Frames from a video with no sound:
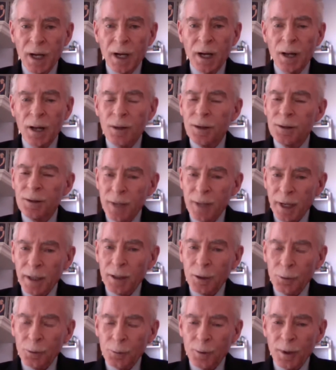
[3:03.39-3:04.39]
The
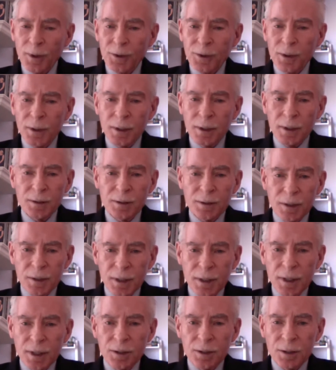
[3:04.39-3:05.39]
second was the
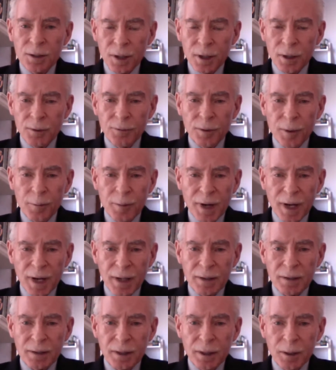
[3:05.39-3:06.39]
siege of the
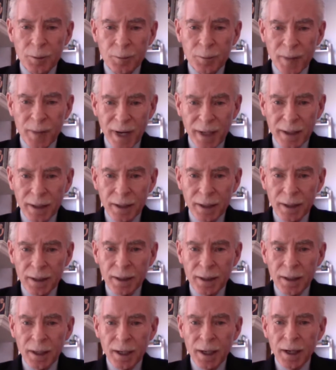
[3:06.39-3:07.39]
mosque in Mecca.
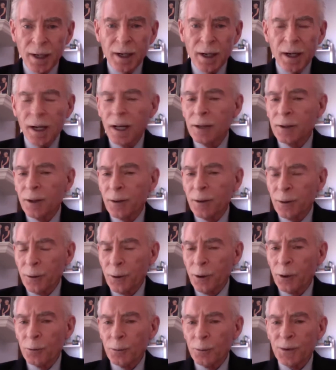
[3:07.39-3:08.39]
And the
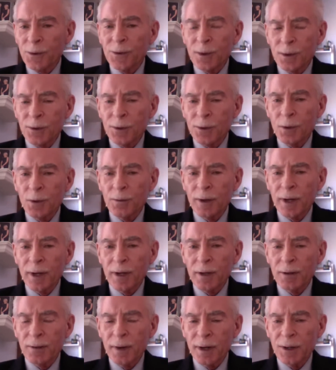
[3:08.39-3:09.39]
third was the Soviet
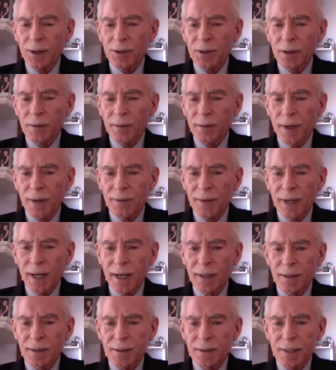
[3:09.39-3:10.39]
invasion of
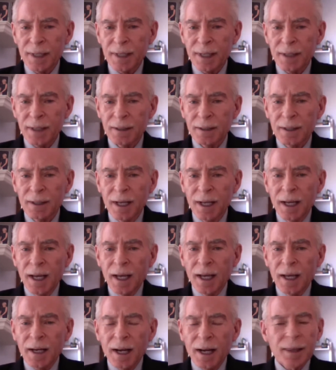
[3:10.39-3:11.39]
Afghanistan.
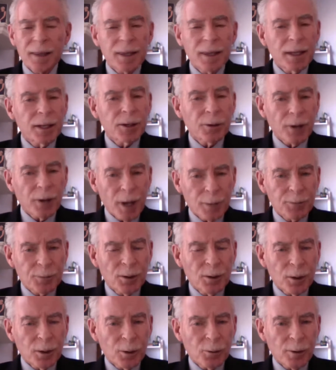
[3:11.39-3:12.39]
And I think you're
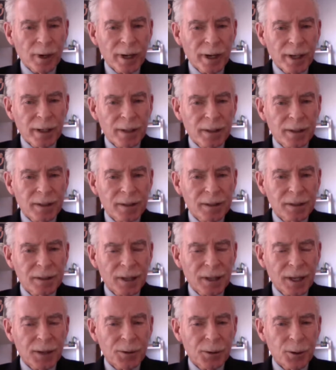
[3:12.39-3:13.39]
absolutely right to
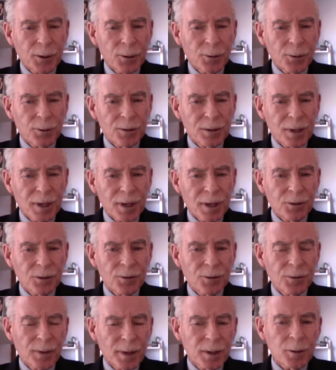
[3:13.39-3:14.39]
cite those
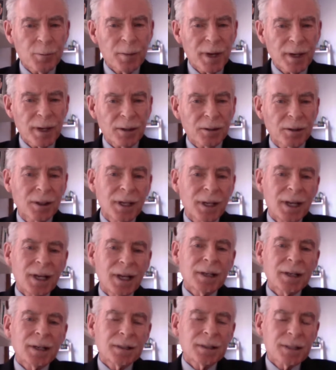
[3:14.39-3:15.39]
as fundamental
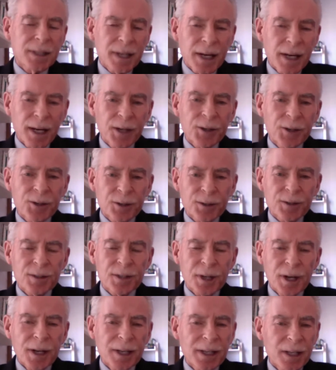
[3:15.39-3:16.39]
changes
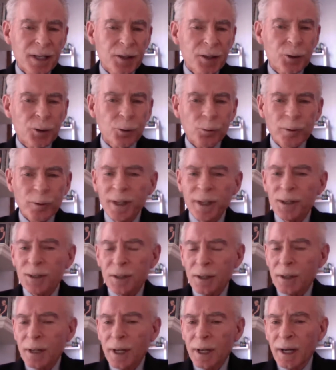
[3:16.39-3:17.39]
in the
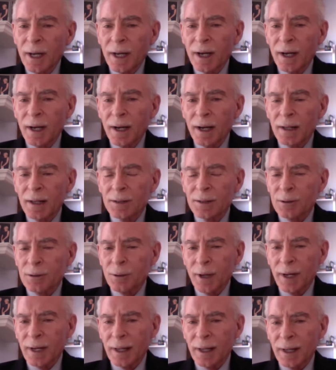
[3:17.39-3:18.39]
region. And
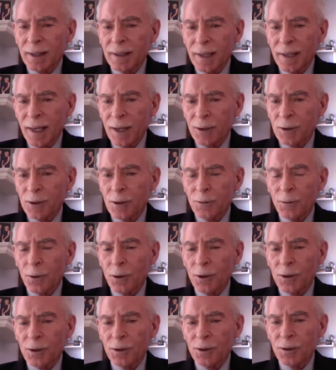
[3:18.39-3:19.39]
so I'd like to ask if you
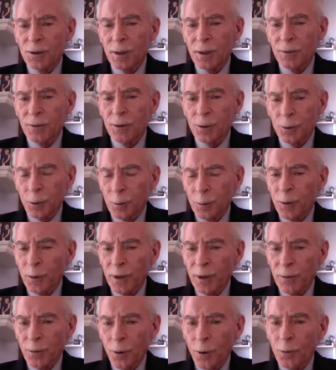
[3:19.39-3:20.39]
could just give us your
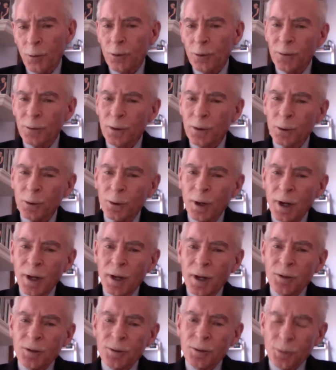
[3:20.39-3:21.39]
brief overview,
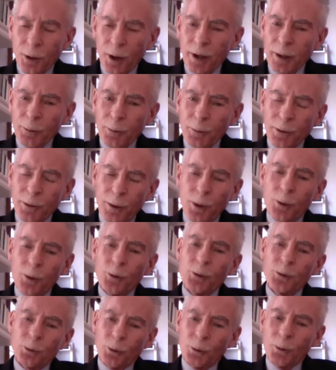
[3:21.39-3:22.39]
starting with
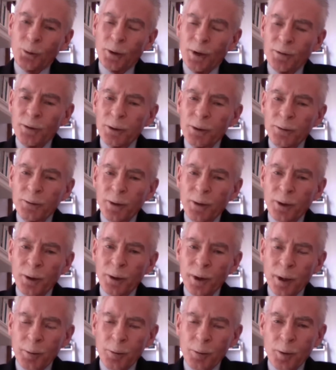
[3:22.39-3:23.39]
those or wherever you feel
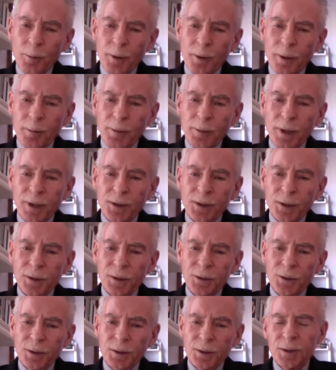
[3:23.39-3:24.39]
the appropriate place
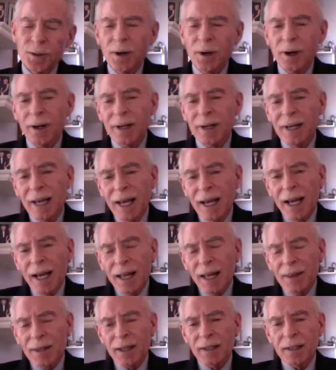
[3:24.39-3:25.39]
is to start,
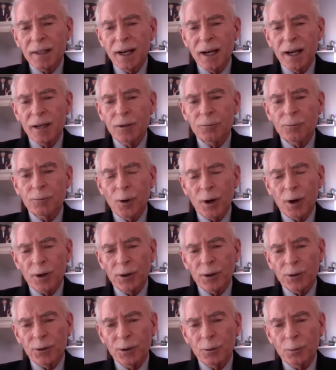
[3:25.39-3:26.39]
and then kind of
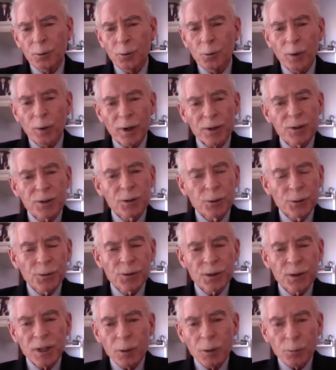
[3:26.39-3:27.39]
walk us through what you've
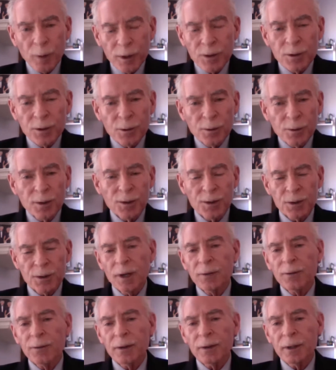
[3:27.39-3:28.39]
seen, what you
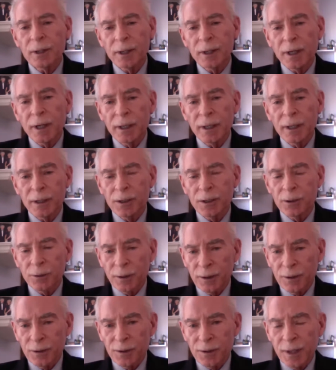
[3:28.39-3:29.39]
discovered in your
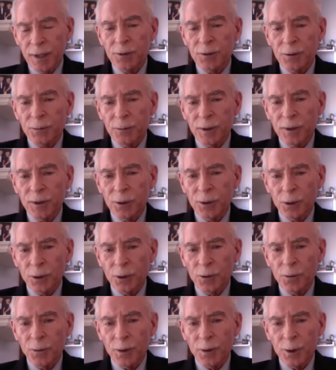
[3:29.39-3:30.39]
extensive
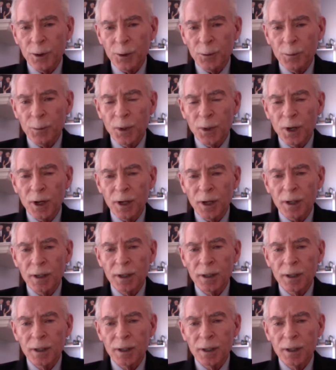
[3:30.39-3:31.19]
research for this book.